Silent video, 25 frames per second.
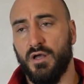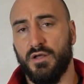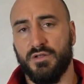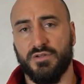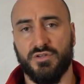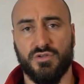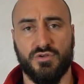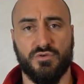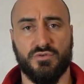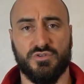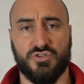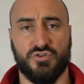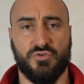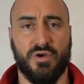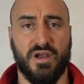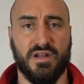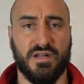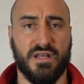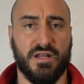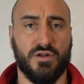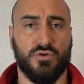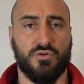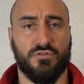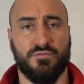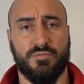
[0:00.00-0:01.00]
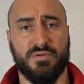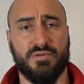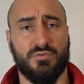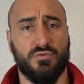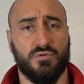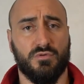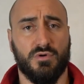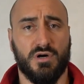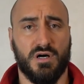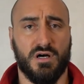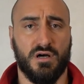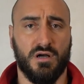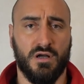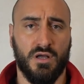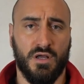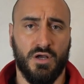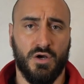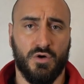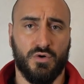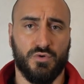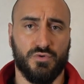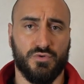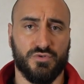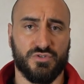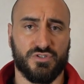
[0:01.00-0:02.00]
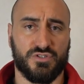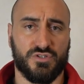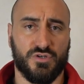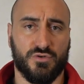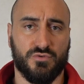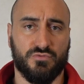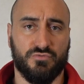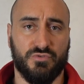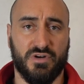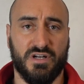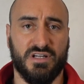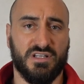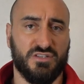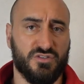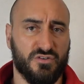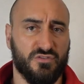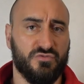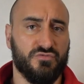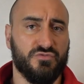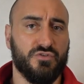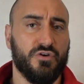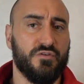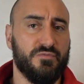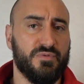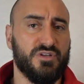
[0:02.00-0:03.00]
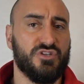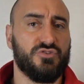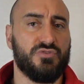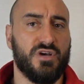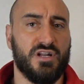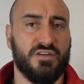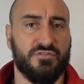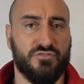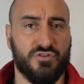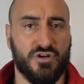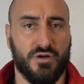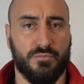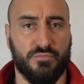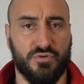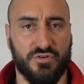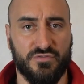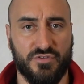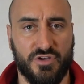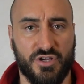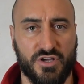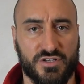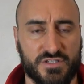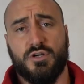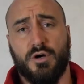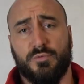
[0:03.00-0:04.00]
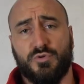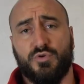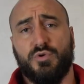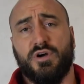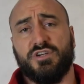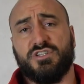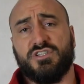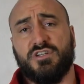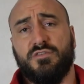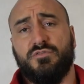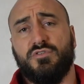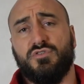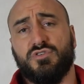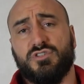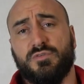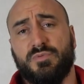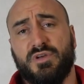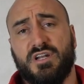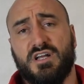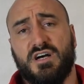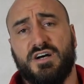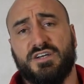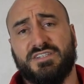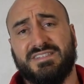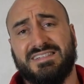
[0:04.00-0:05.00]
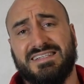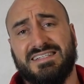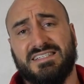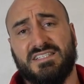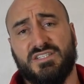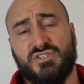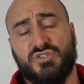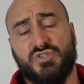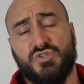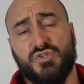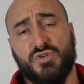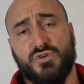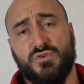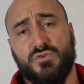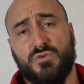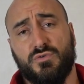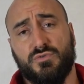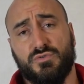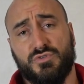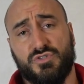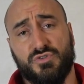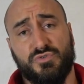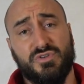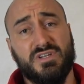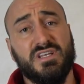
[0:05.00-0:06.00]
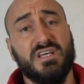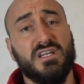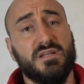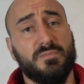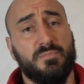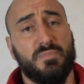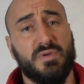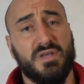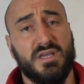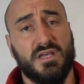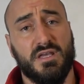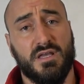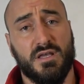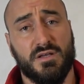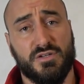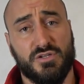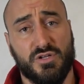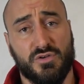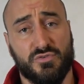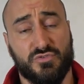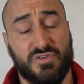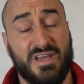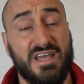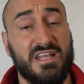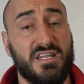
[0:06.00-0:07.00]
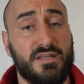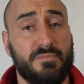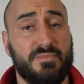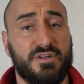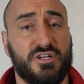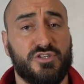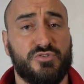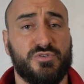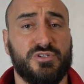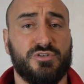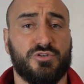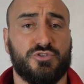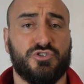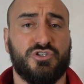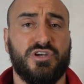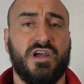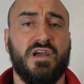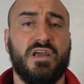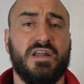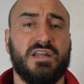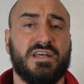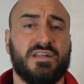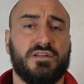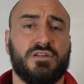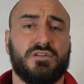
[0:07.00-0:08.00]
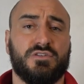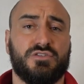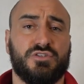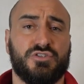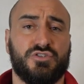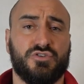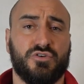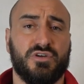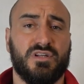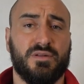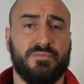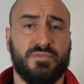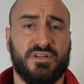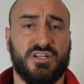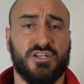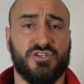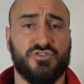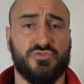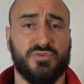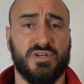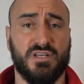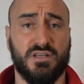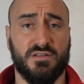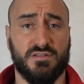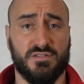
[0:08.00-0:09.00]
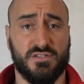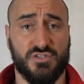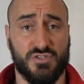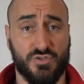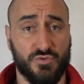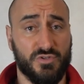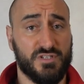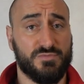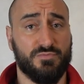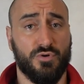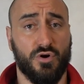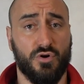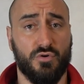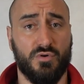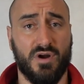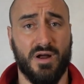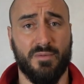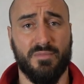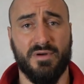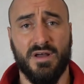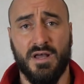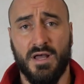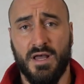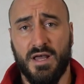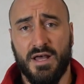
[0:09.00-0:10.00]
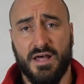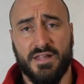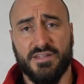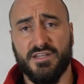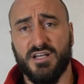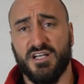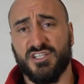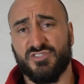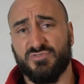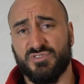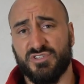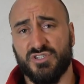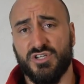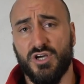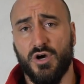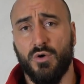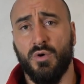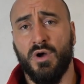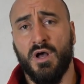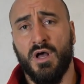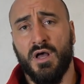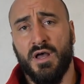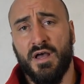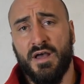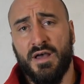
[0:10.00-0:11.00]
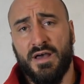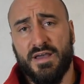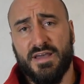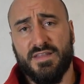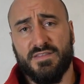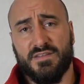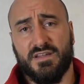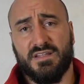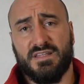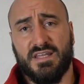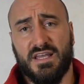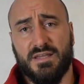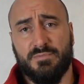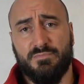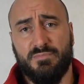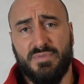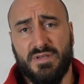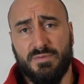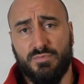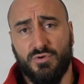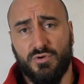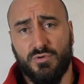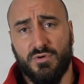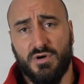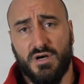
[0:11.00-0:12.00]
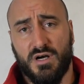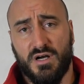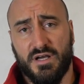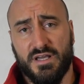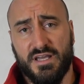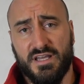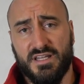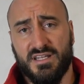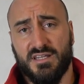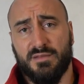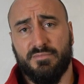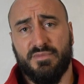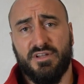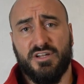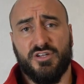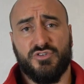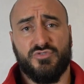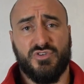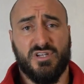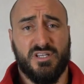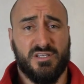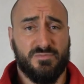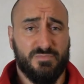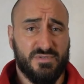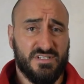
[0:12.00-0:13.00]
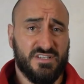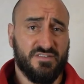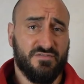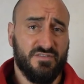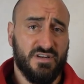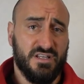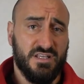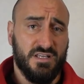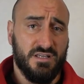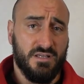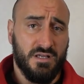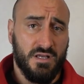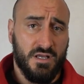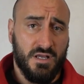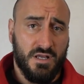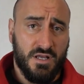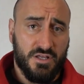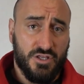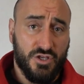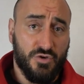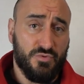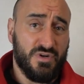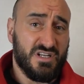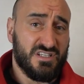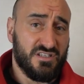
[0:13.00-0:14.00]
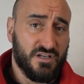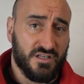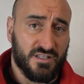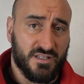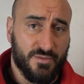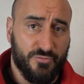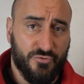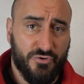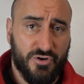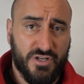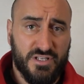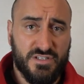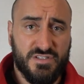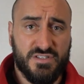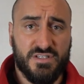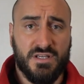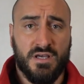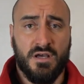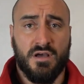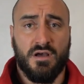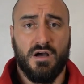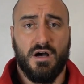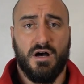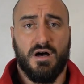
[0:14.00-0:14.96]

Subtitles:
new training or people who are also really sort of been training for a number of years. Common question I've also been asked is, do you need to be in the military or training to join the military to do this program? And the answer is no. At the end of the day, people who are in the military, specifically units like the Marines,